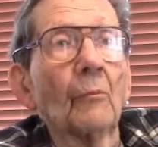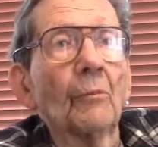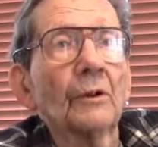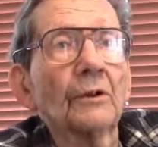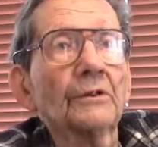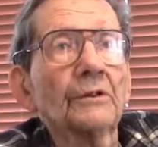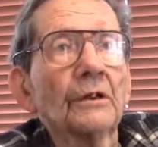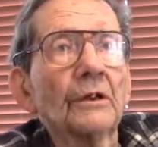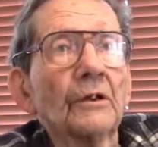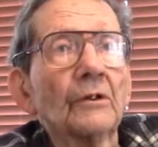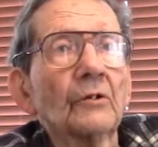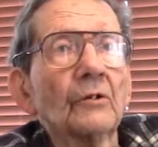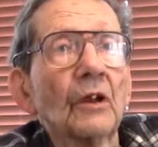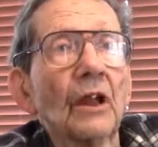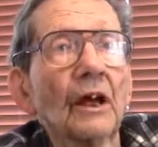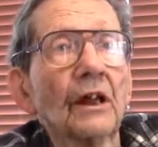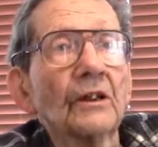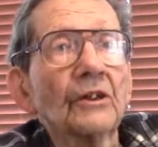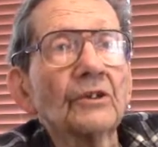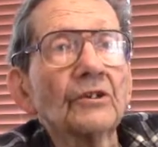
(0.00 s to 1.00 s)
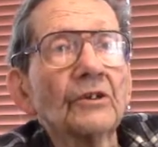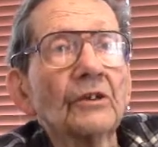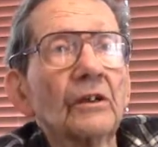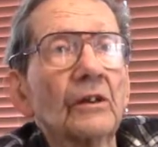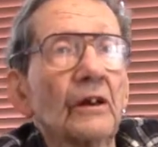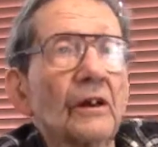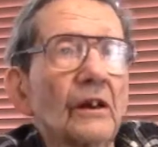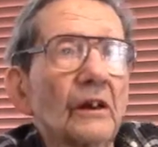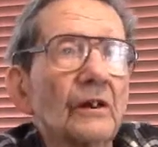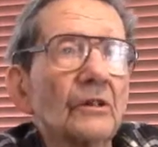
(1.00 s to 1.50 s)
But a lot of
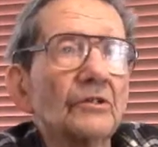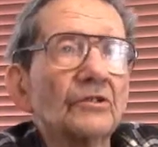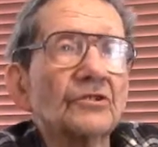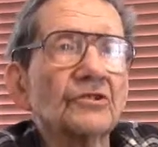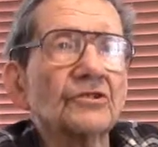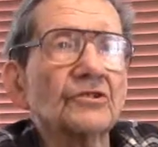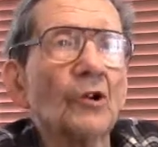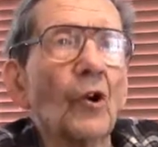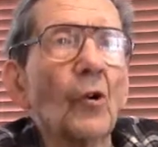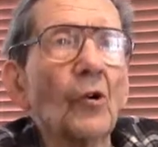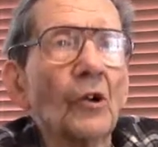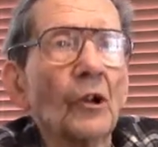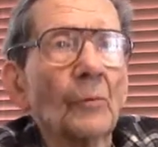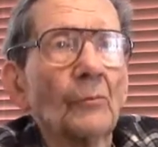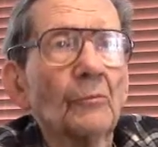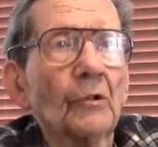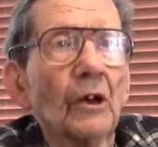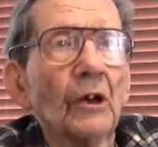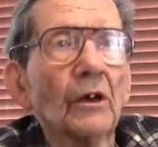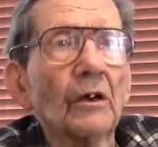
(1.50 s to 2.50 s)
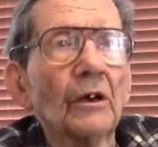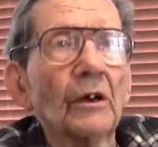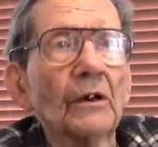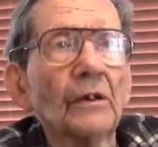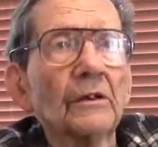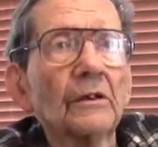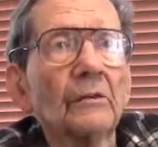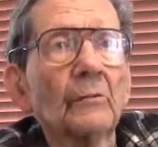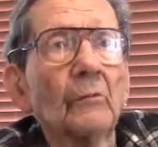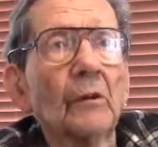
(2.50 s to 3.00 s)
stone up there,
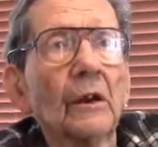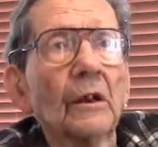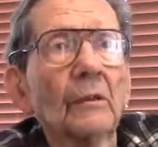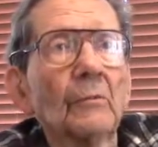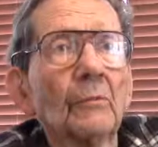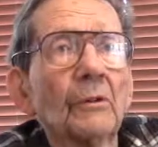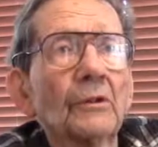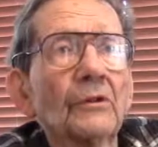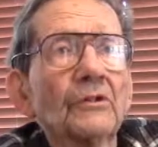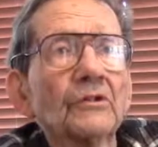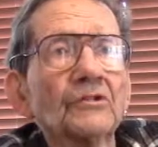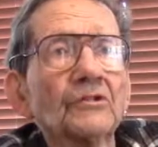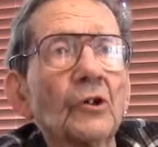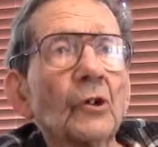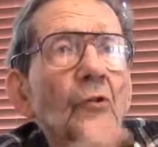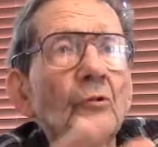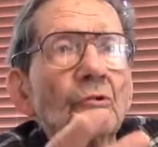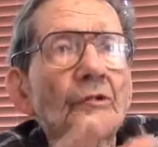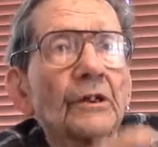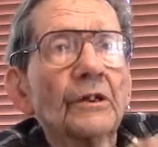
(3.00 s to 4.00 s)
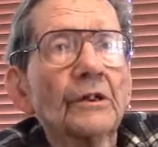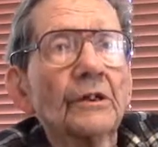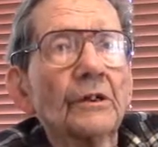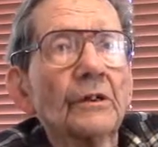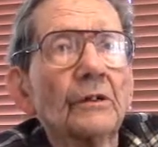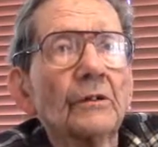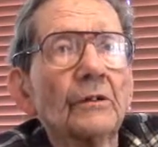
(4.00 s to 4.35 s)
and it might have been the stones that hit.